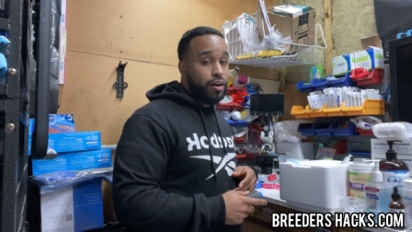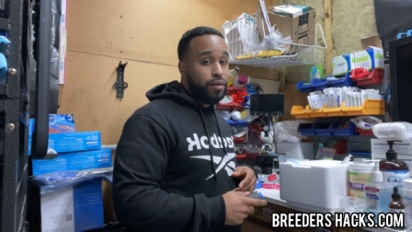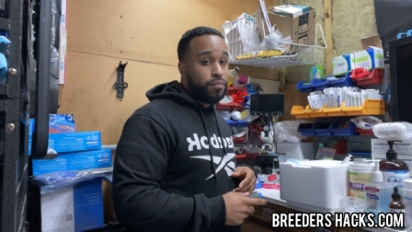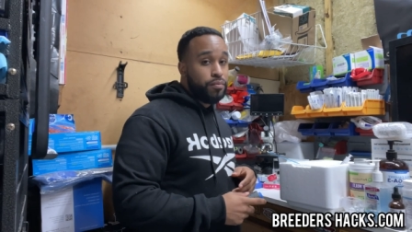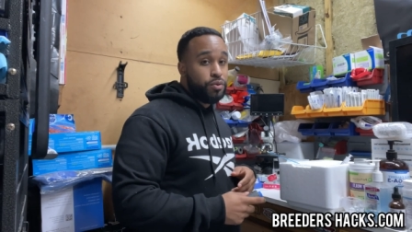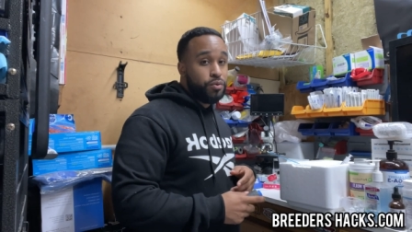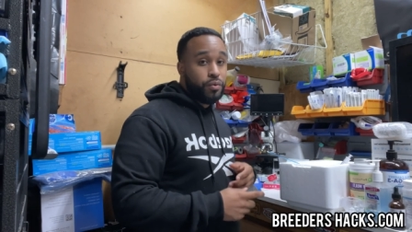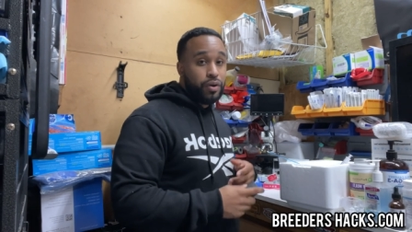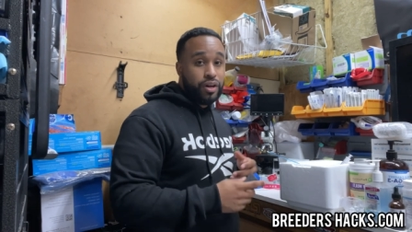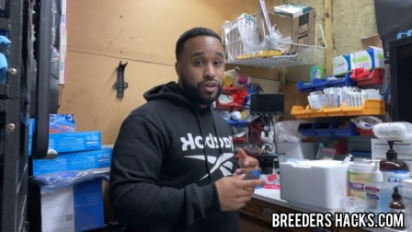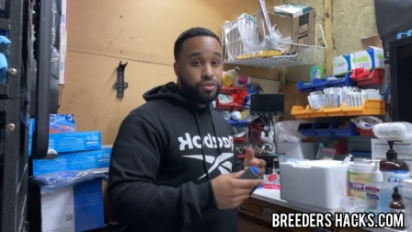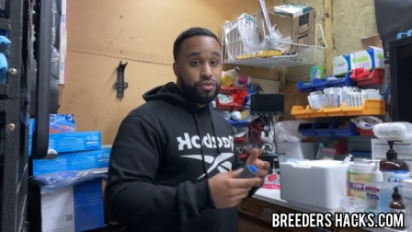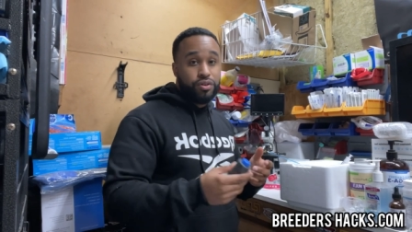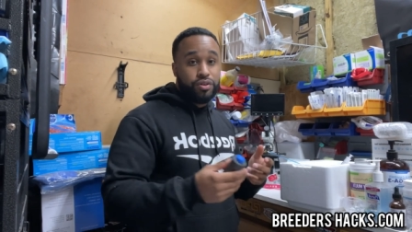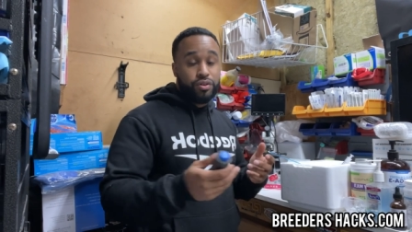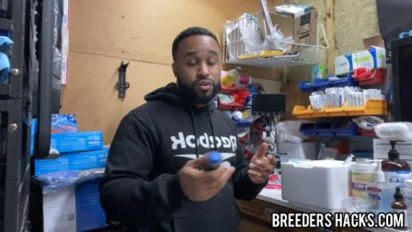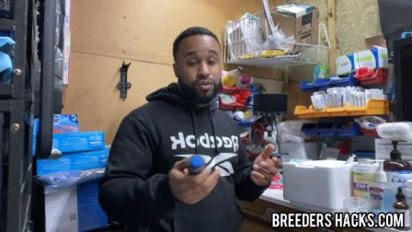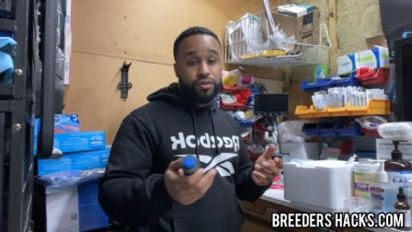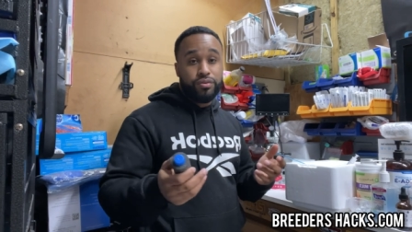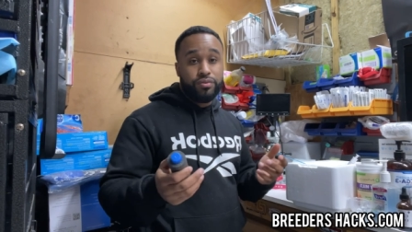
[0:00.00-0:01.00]
you wanna do
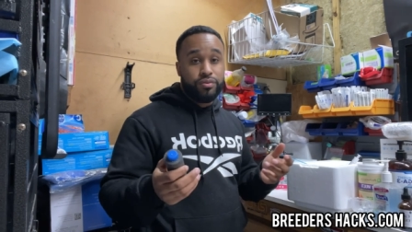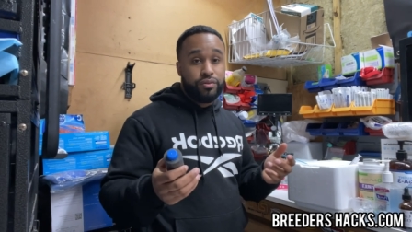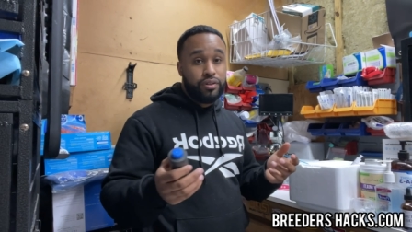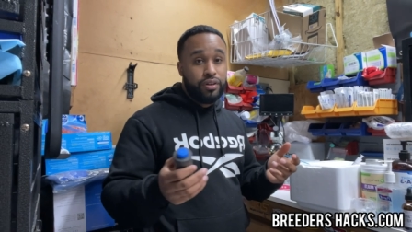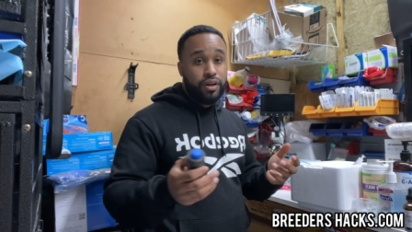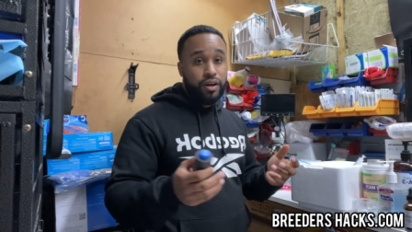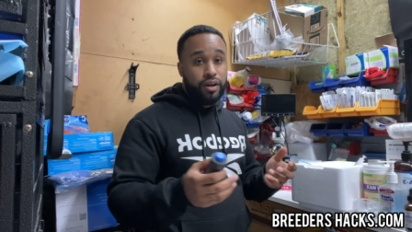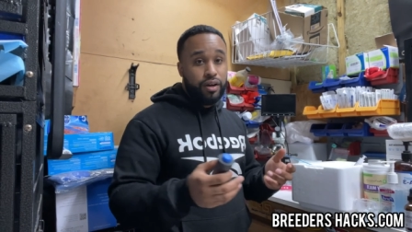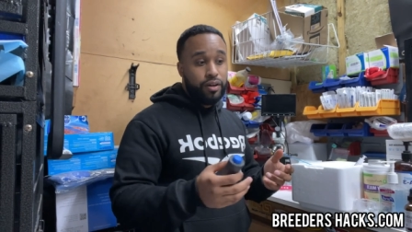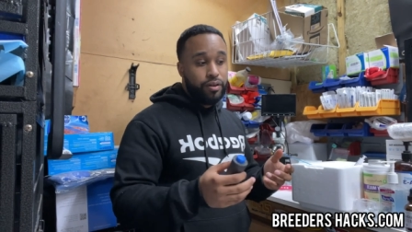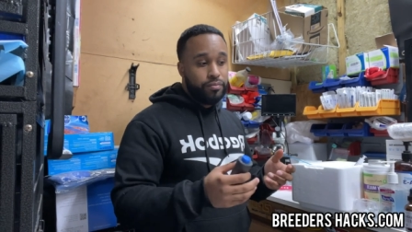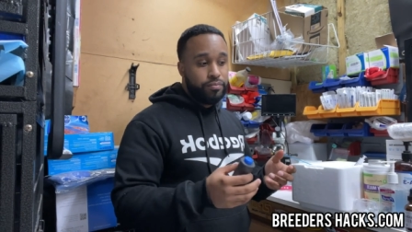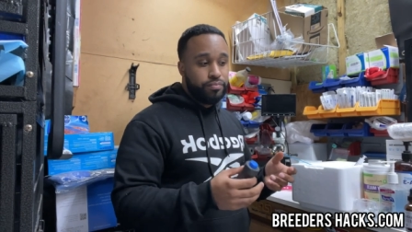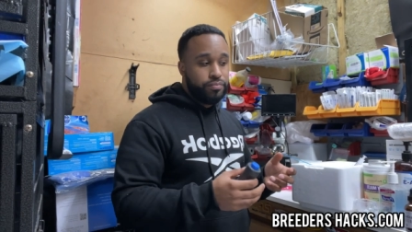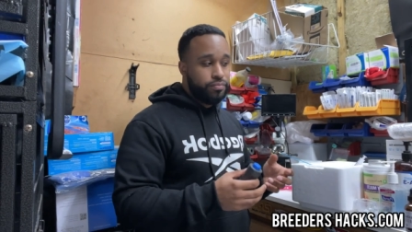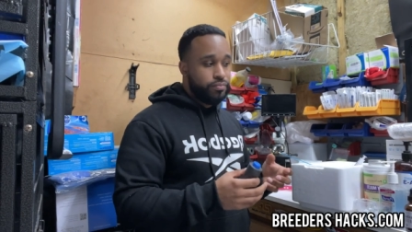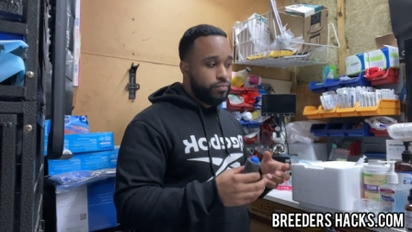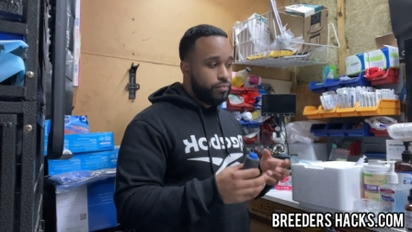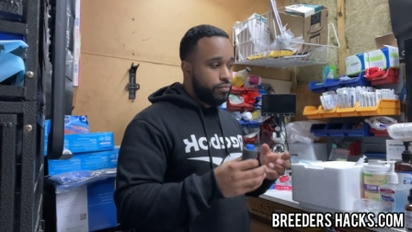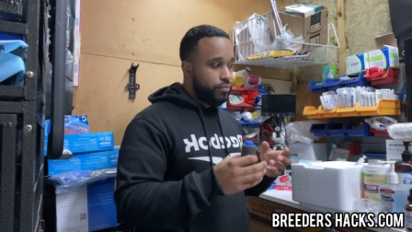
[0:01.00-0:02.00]
your own,
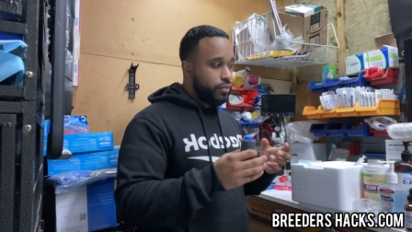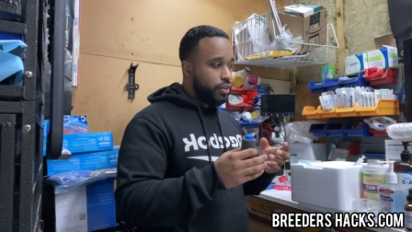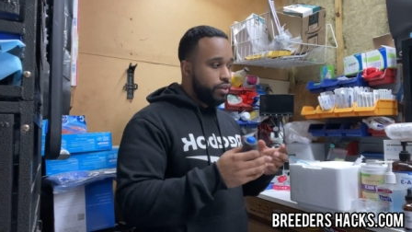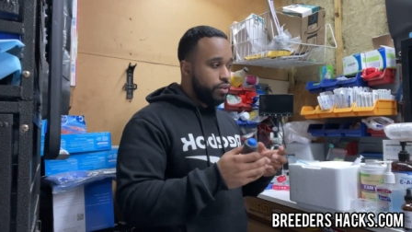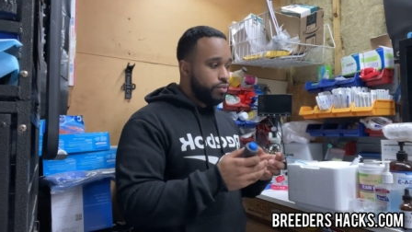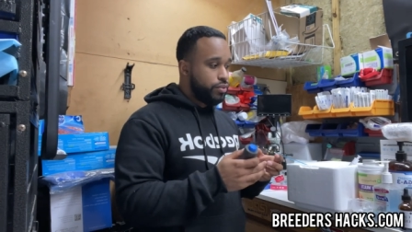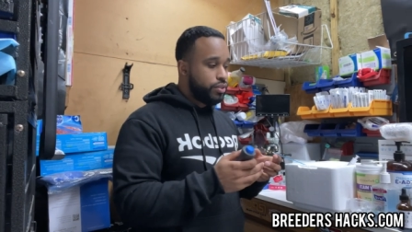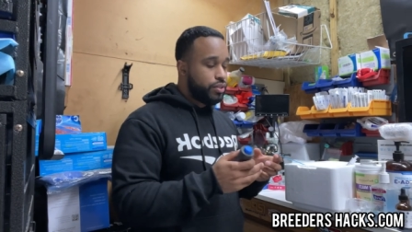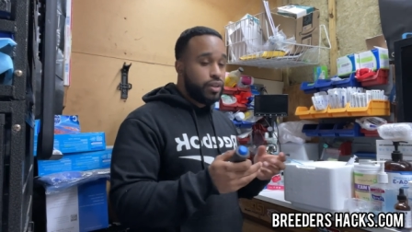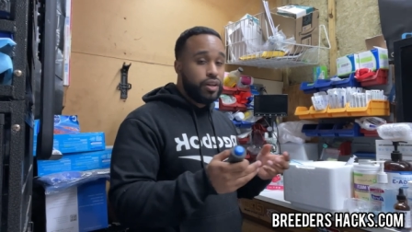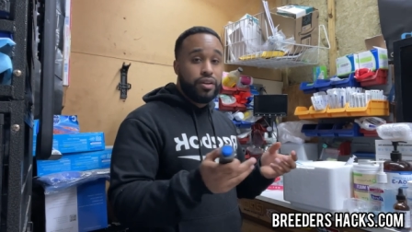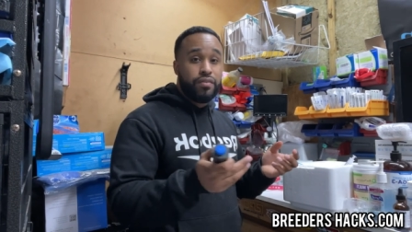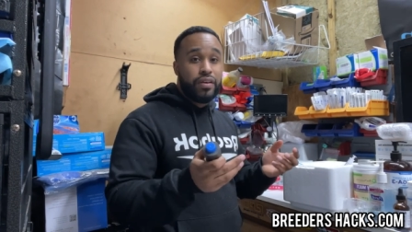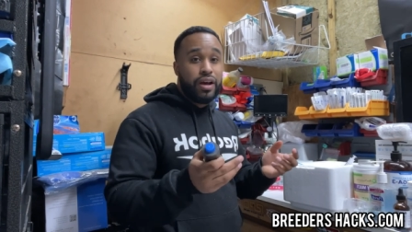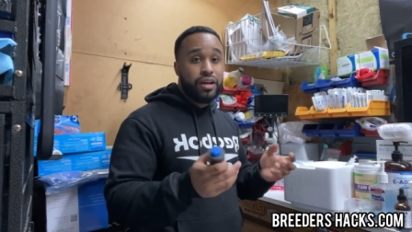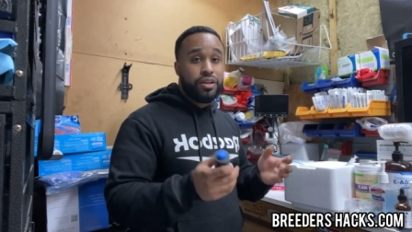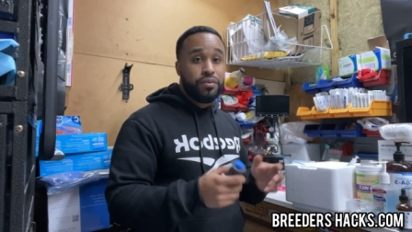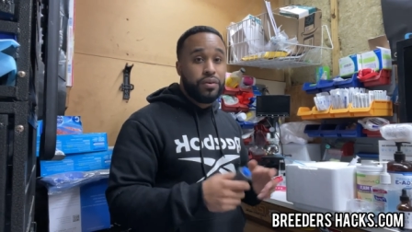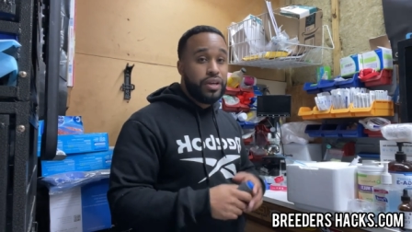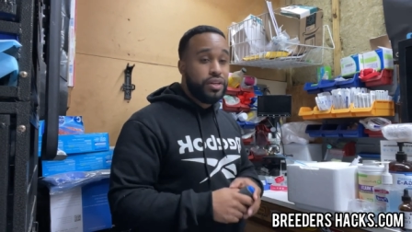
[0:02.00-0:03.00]
you know, stud
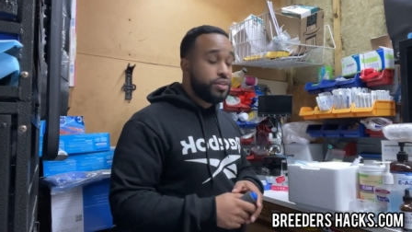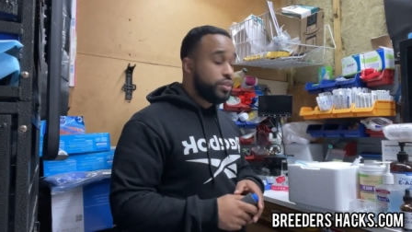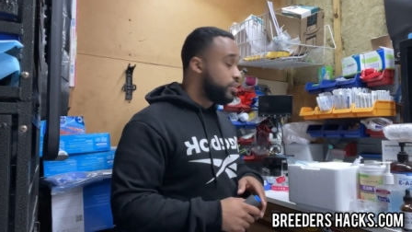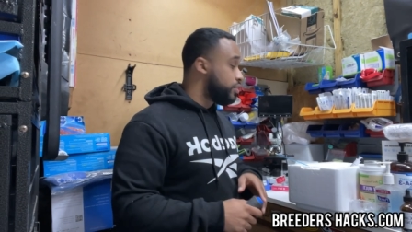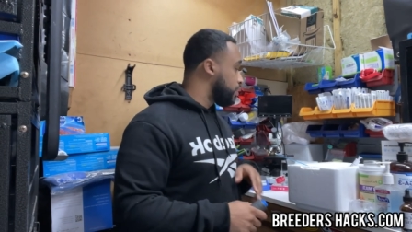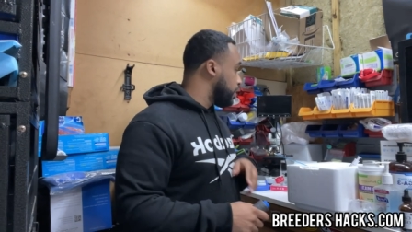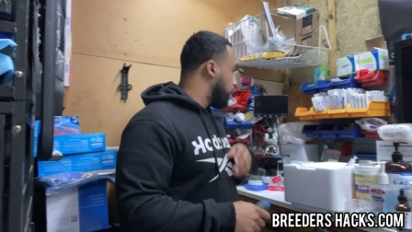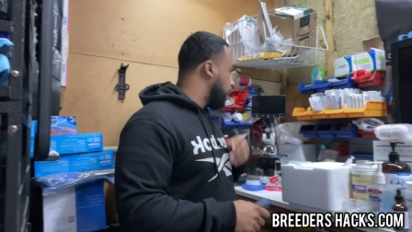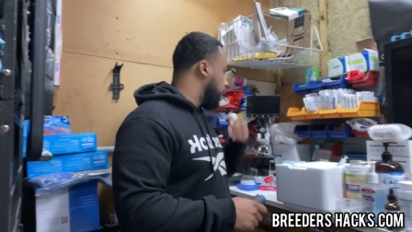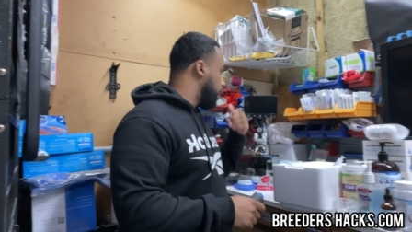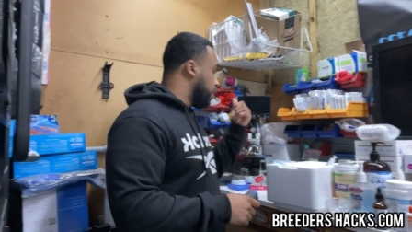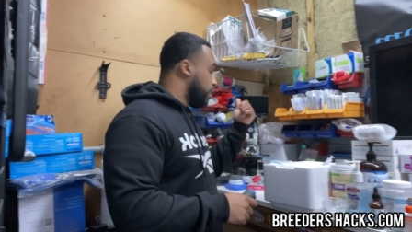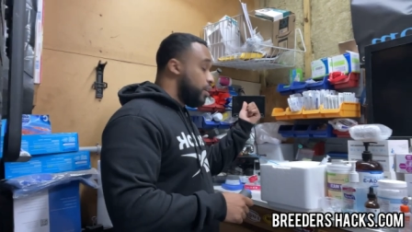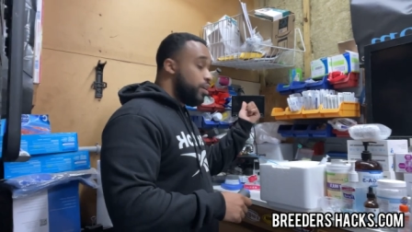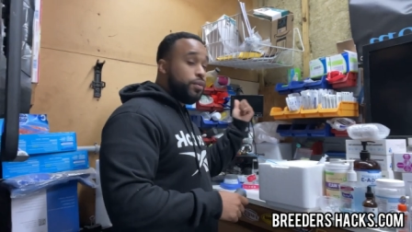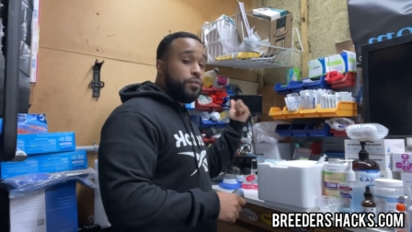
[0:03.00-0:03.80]
evaluations, and hey,